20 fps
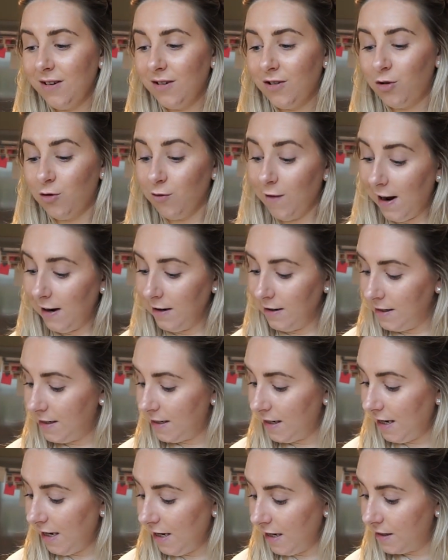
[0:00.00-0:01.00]

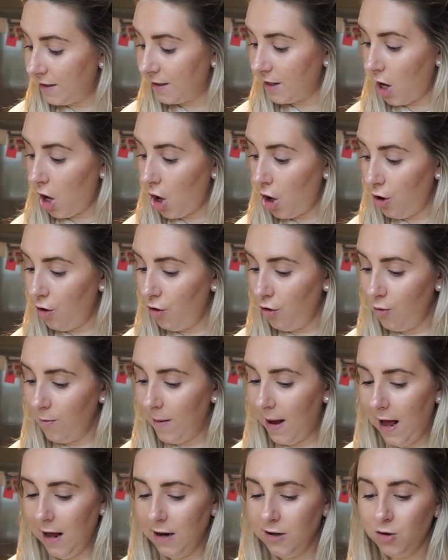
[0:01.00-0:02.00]
Grant is home
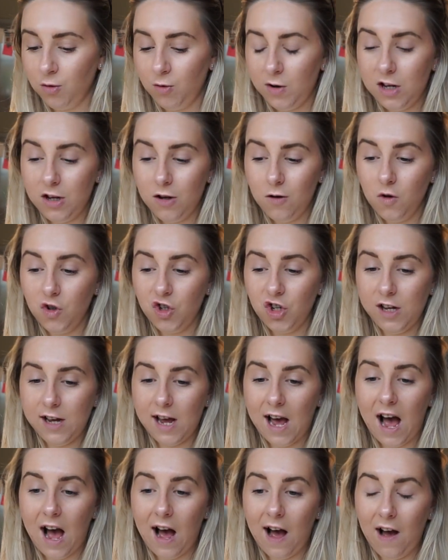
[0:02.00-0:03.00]
and we usually
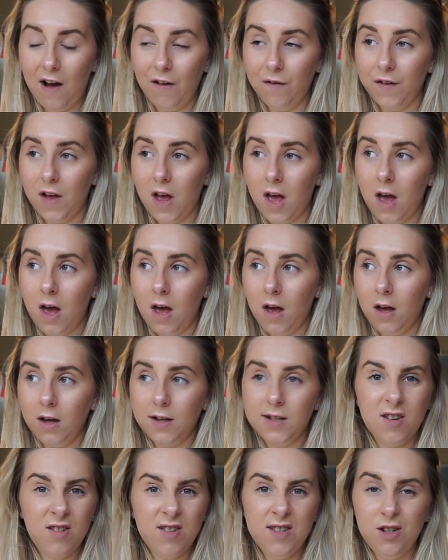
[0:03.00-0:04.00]
have
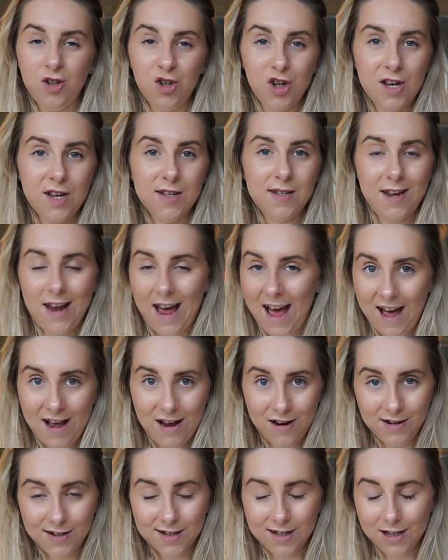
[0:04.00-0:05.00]
sausages,
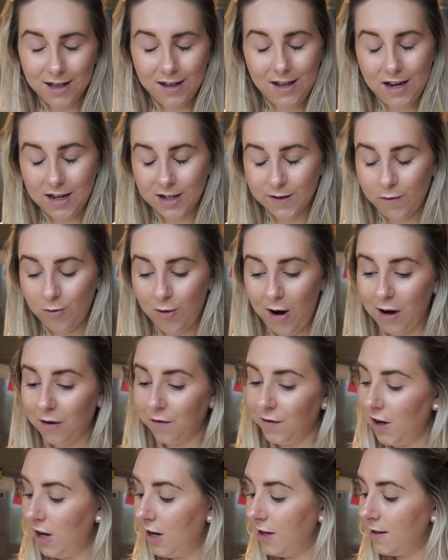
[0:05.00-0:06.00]
eggs and things for
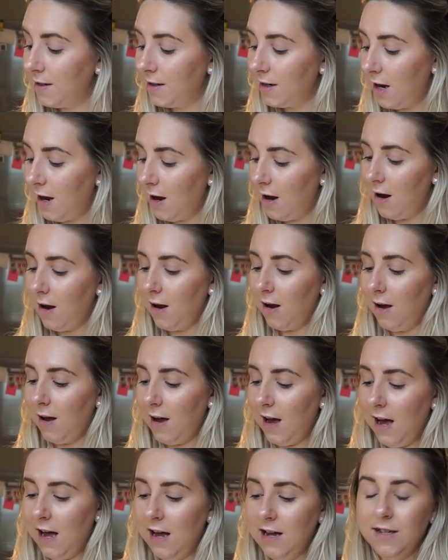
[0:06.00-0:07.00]
breakfast,
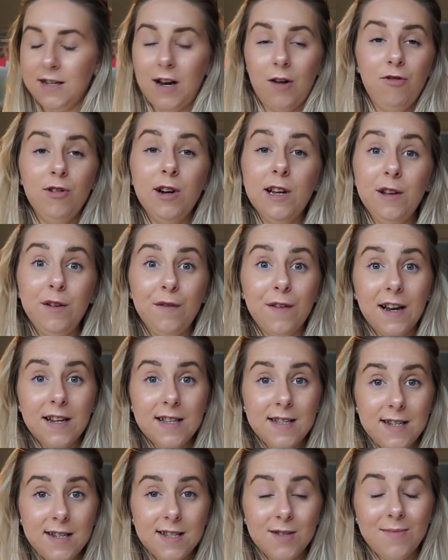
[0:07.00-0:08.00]
and I really
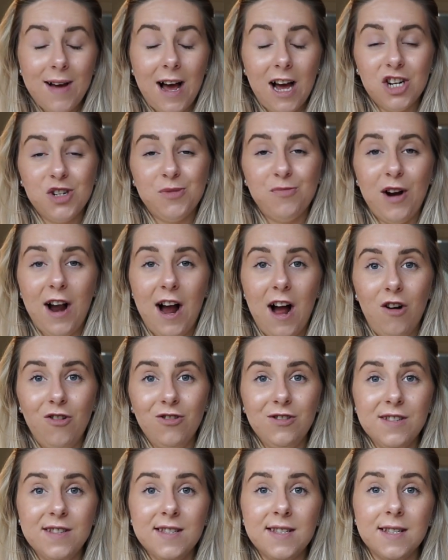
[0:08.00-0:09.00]
fancied some hash
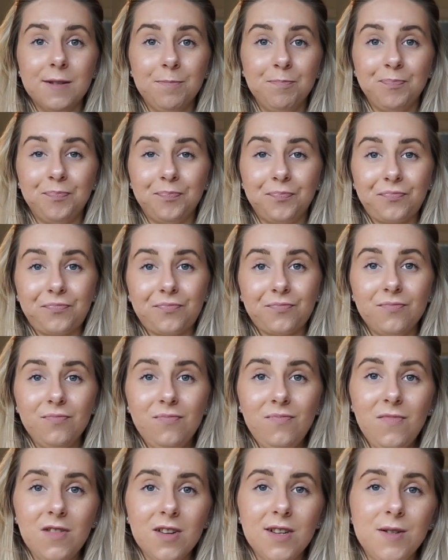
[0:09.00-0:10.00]
browns.
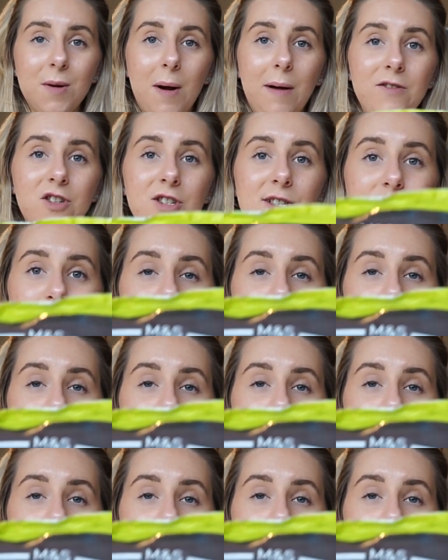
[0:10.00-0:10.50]
So I've just